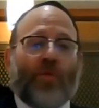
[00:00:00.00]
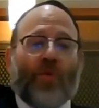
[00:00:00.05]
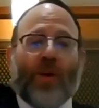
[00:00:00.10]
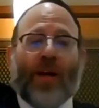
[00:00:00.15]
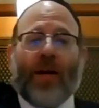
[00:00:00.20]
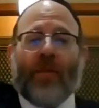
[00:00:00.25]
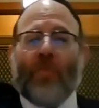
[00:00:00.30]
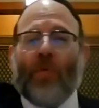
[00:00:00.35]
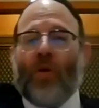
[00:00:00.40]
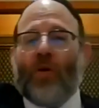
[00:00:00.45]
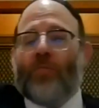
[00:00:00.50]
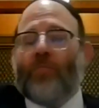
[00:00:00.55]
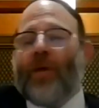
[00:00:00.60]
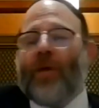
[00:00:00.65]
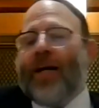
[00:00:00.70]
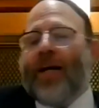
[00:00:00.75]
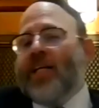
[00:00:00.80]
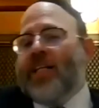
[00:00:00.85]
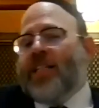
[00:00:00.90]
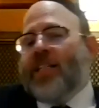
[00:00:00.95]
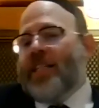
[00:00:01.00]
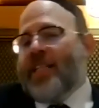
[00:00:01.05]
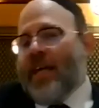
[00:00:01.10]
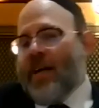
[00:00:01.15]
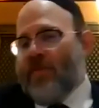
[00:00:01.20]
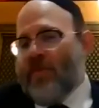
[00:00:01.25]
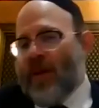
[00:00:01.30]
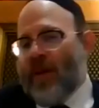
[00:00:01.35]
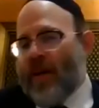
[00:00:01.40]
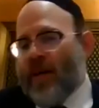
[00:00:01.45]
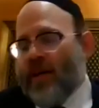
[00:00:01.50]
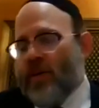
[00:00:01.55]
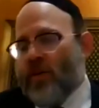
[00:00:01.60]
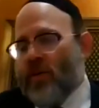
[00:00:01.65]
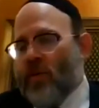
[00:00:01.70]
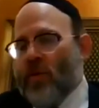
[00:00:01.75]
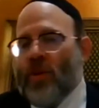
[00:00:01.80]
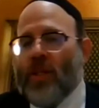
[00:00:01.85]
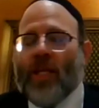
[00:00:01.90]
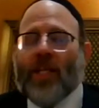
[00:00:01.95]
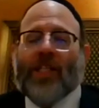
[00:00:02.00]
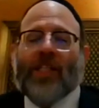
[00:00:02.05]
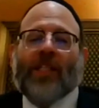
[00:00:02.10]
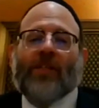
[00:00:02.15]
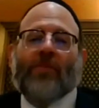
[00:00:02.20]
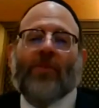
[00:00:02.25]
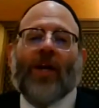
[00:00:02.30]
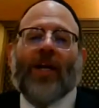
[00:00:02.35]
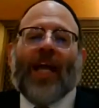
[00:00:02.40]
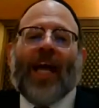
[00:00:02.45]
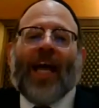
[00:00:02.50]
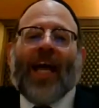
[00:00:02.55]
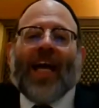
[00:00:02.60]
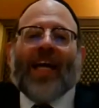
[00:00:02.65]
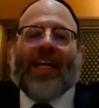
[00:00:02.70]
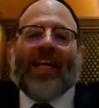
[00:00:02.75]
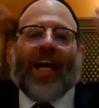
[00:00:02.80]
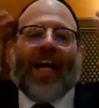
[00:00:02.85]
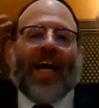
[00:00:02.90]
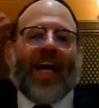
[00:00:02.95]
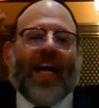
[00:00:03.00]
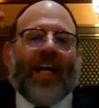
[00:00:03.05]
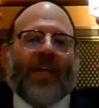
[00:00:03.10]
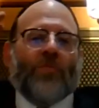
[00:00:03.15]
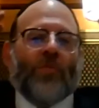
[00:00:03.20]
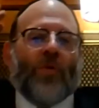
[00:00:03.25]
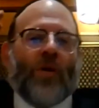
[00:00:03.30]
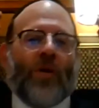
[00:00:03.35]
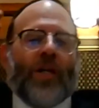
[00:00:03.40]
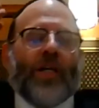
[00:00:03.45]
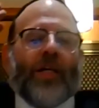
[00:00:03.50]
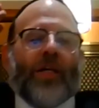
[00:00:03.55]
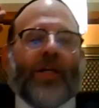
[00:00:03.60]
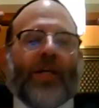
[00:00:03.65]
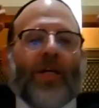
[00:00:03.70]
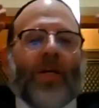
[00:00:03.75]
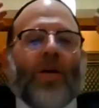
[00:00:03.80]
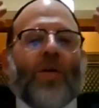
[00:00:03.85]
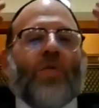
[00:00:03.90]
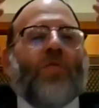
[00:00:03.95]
4 amot minus a tefach. Or I had running